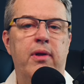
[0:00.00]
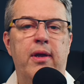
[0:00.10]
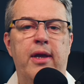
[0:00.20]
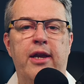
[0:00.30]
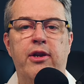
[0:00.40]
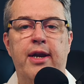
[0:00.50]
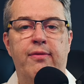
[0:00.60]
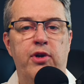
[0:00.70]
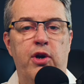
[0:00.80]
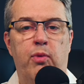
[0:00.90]
and you never
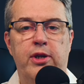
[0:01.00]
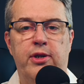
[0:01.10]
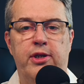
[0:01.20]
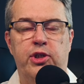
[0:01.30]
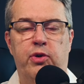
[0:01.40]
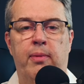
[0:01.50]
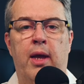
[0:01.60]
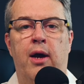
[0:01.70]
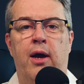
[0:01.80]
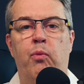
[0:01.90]
know what's going to show up.
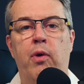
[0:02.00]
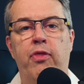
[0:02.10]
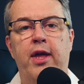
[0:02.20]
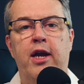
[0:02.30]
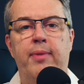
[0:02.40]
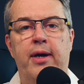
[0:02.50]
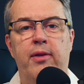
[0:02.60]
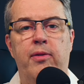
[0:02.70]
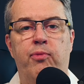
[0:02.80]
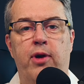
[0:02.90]
One thing about
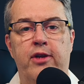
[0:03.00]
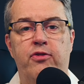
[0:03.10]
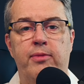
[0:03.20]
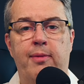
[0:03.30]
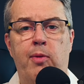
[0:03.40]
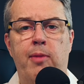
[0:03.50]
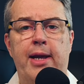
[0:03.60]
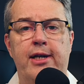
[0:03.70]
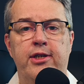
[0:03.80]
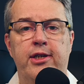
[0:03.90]
products from WP Managed
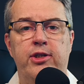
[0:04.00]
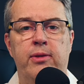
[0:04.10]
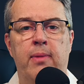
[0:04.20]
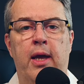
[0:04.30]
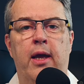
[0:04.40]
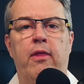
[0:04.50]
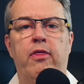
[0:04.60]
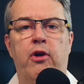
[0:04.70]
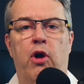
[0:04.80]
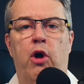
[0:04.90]
Ninja, They're
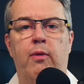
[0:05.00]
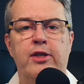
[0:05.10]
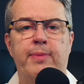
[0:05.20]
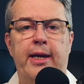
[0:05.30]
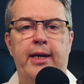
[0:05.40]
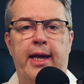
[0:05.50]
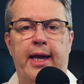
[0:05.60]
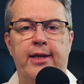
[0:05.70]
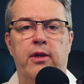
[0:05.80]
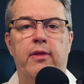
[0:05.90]
always being
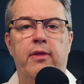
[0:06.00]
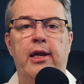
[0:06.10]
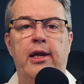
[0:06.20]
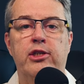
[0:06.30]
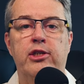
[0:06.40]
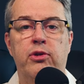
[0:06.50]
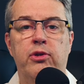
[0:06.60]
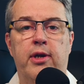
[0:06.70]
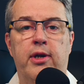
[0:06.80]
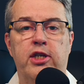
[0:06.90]
enhanced. They listen to their
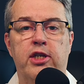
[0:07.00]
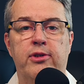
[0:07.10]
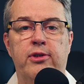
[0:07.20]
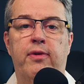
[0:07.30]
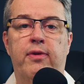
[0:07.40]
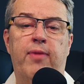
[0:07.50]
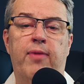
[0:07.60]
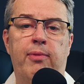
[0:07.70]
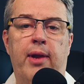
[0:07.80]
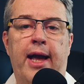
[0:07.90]
customers. If enough
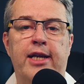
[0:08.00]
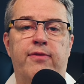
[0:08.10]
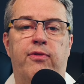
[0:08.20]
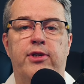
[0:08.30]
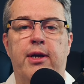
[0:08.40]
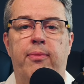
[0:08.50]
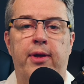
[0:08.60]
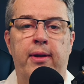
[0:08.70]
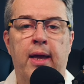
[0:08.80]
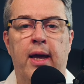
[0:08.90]
people ask for something,
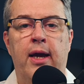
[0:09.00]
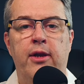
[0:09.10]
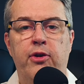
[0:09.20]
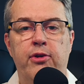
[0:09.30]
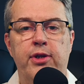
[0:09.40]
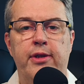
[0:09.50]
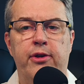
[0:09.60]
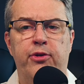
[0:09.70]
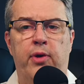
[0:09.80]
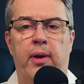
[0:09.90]
usually they'll do it.